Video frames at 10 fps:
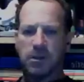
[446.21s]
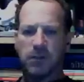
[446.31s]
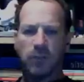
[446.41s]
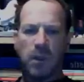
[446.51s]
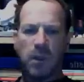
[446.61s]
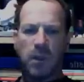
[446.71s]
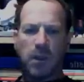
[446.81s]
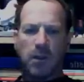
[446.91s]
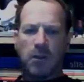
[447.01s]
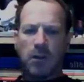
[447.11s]
Get these
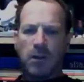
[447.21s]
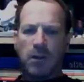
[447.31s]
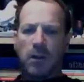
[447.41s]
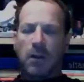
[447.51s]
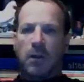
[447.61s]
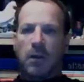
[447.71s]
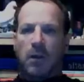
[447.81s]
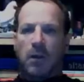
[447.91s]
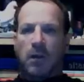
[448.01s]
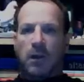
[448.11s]
out. It's
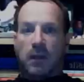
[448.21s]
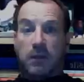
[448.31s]
time.